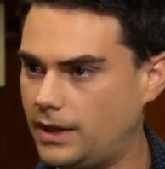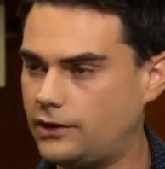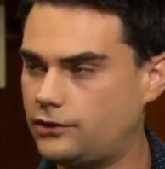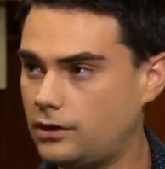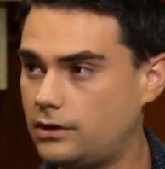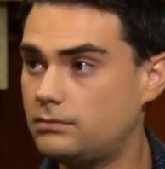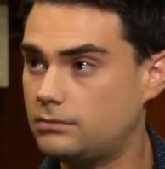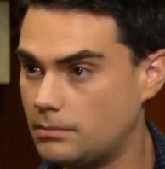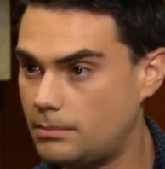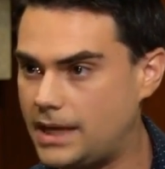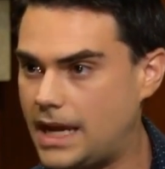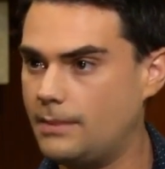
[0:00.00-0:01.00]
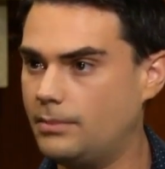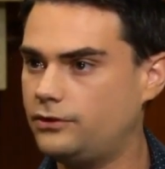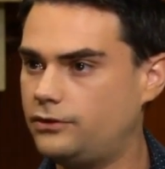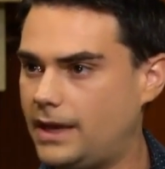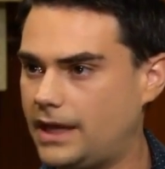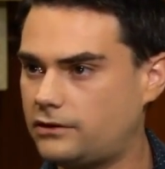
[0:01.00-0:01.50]
but I should be
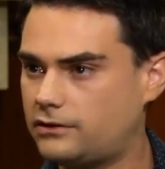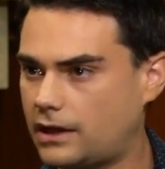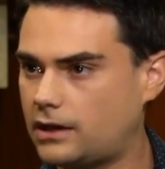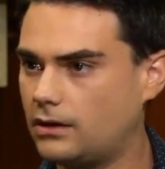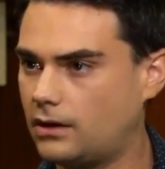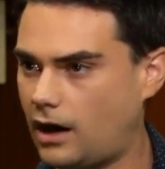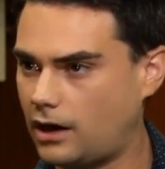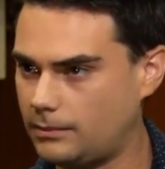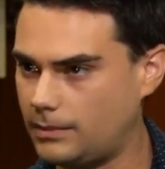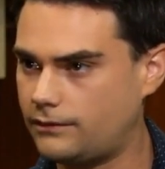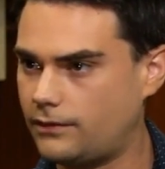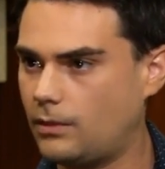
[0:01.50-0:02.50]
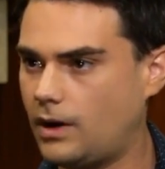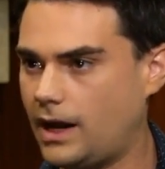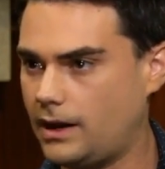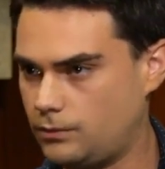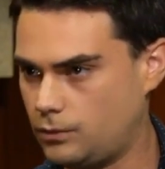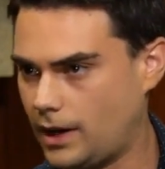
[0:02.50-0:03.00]
able to make a secular argument for why